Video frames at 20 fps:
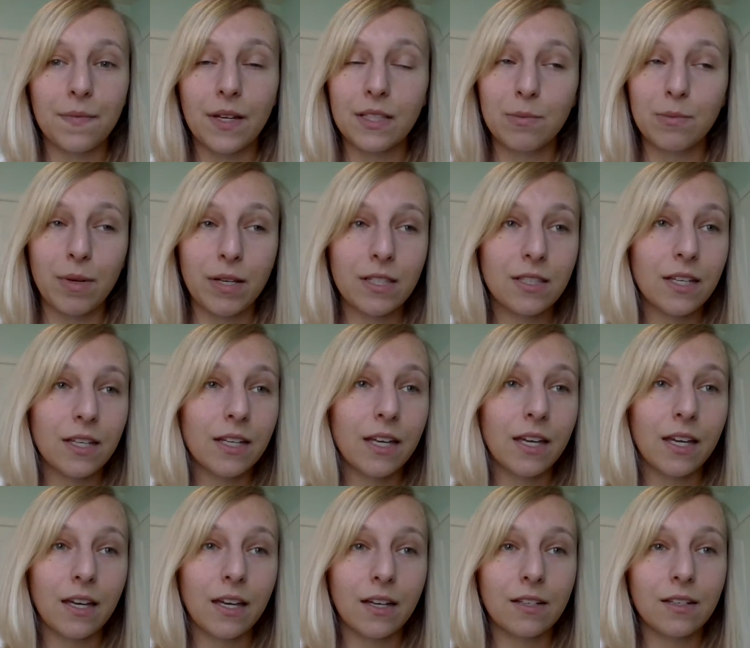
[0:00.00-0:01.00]
as best they
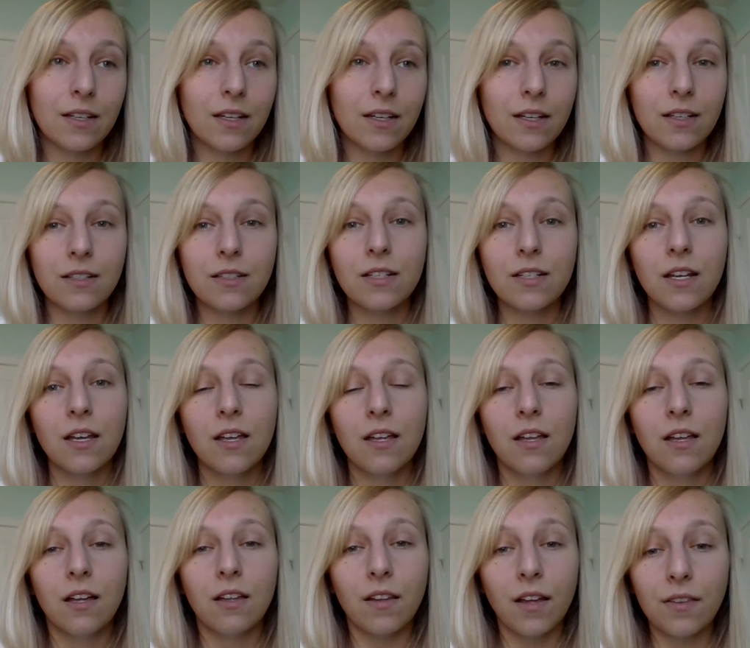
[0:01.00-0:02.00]
can, and
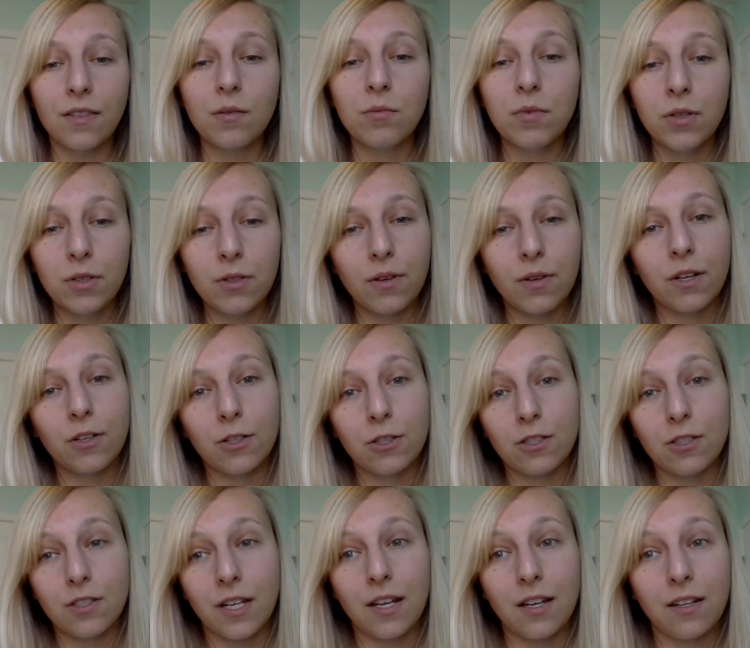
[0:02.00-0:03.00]
let them know you
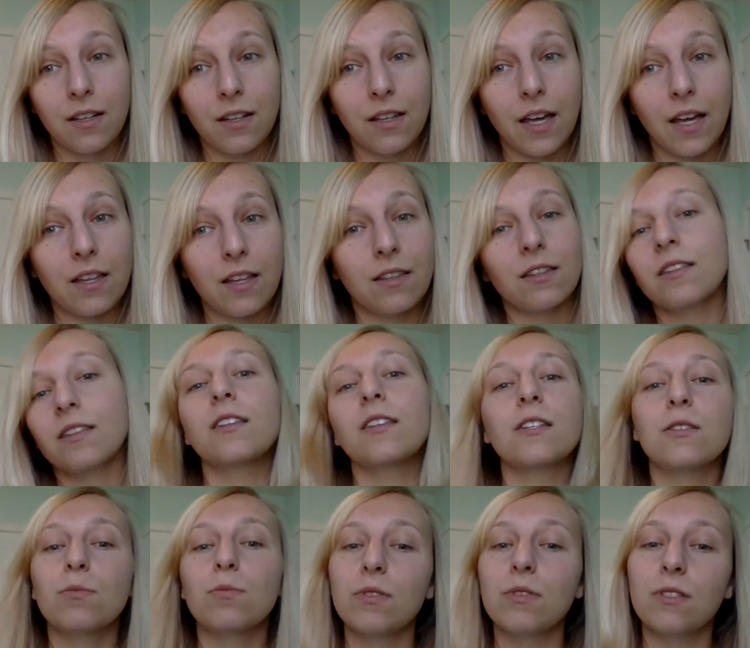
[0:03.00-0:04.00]
understand that
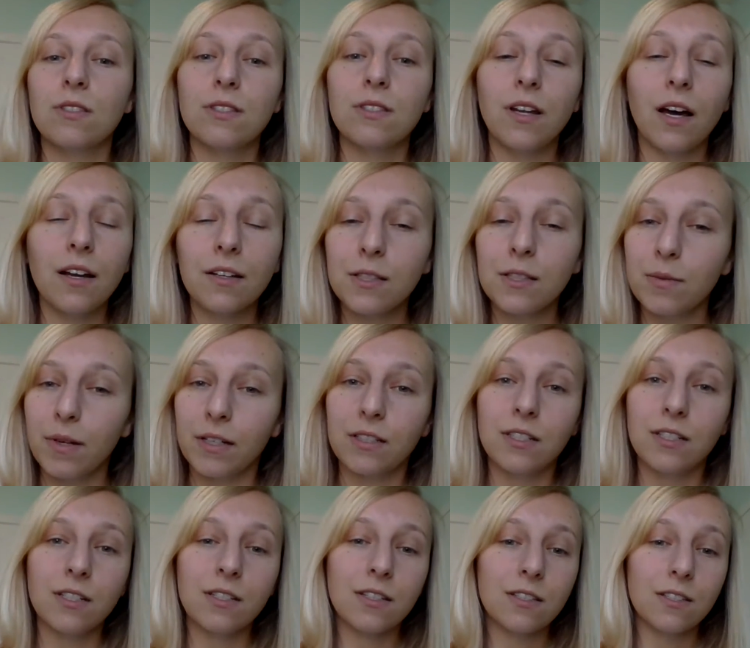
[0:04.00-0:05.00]
this was not
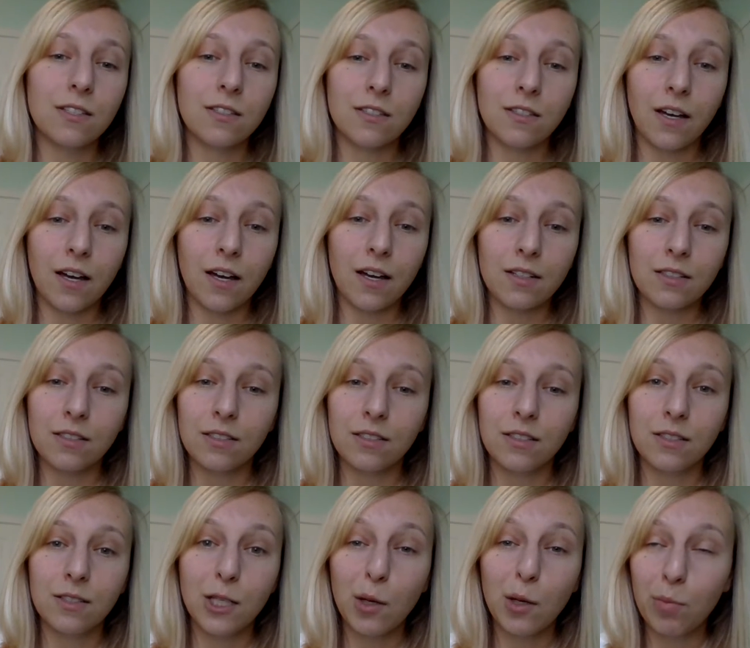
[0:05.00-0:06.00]
expected, this is not
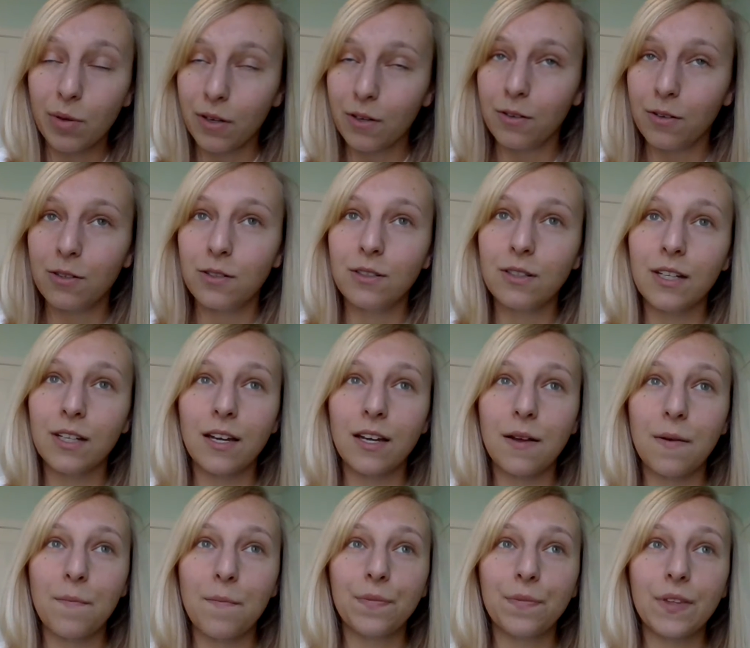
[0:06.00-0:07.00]
typical,
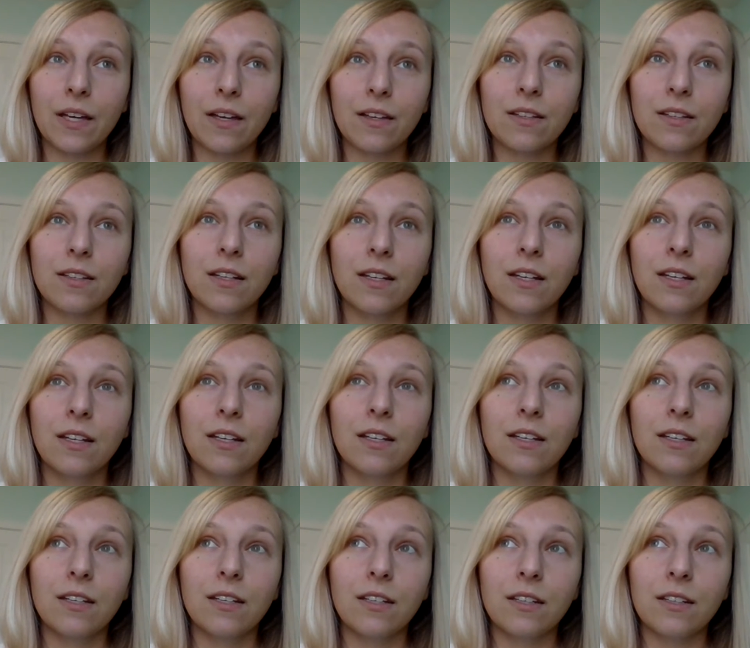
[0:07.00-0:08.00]
and that
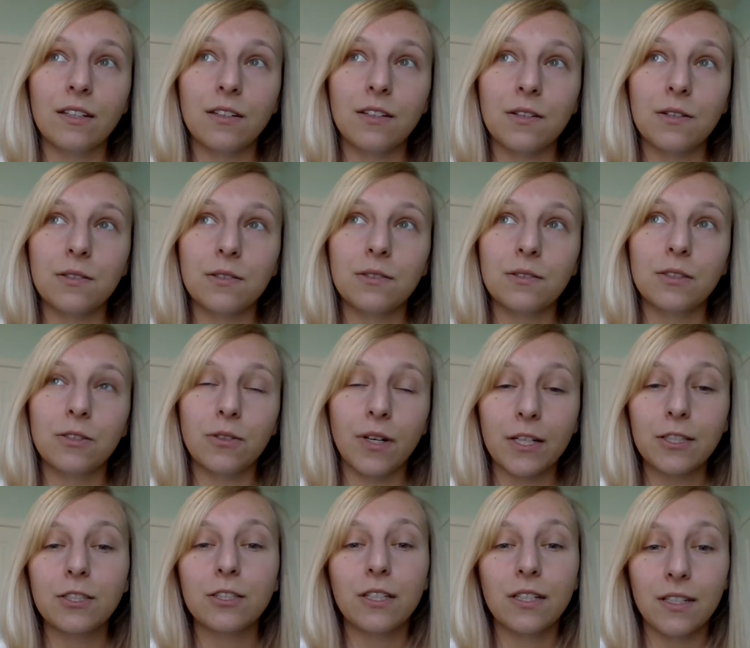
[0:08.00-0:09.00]
you
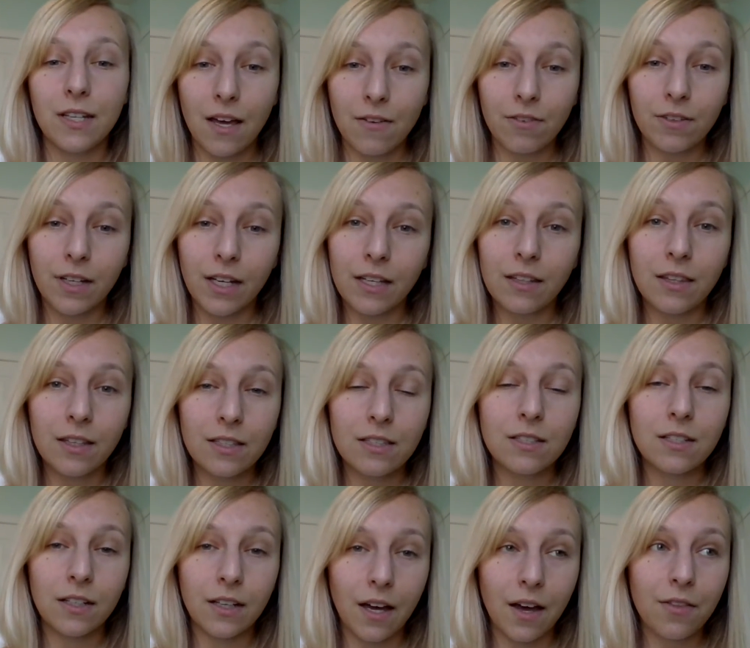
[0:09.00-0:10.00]
guys can navigate this
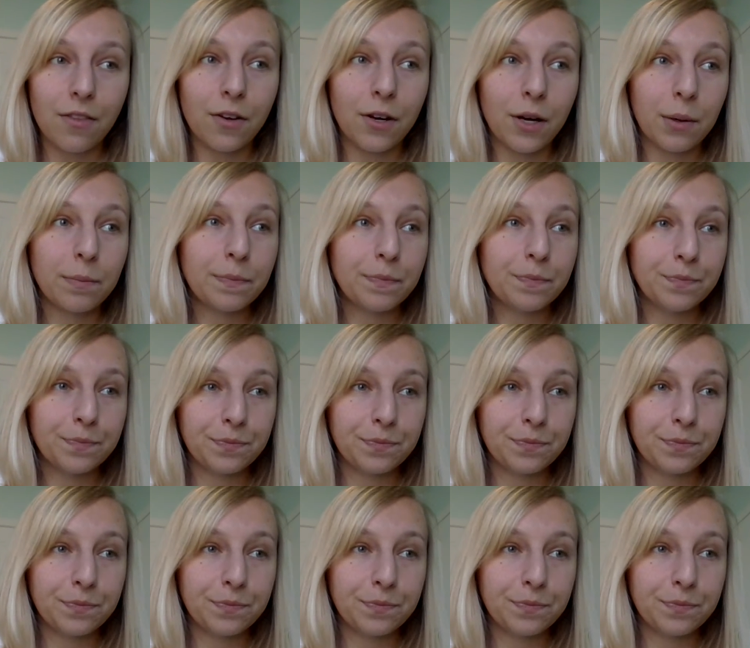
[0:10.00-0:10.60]
together.